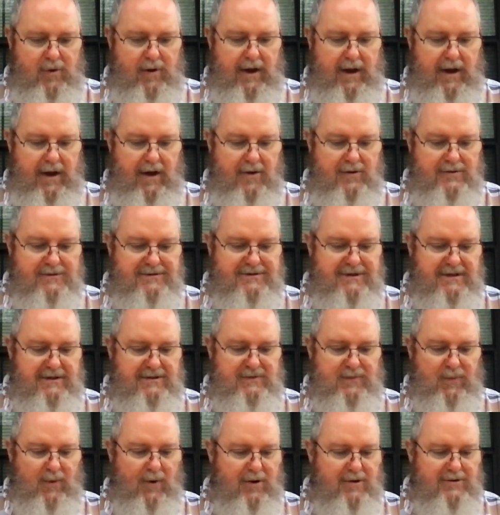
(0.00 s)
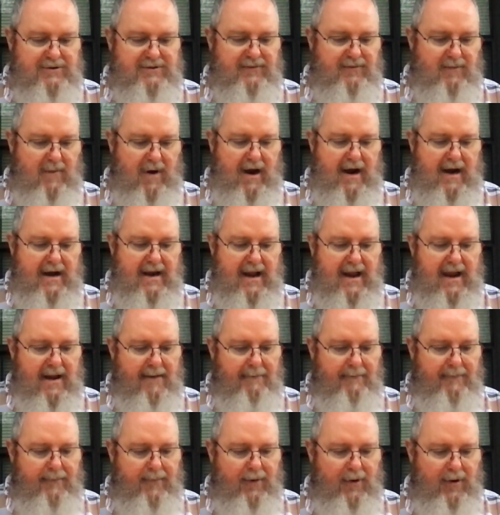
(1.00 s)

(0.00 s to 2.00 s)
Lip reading: hears these words of mine and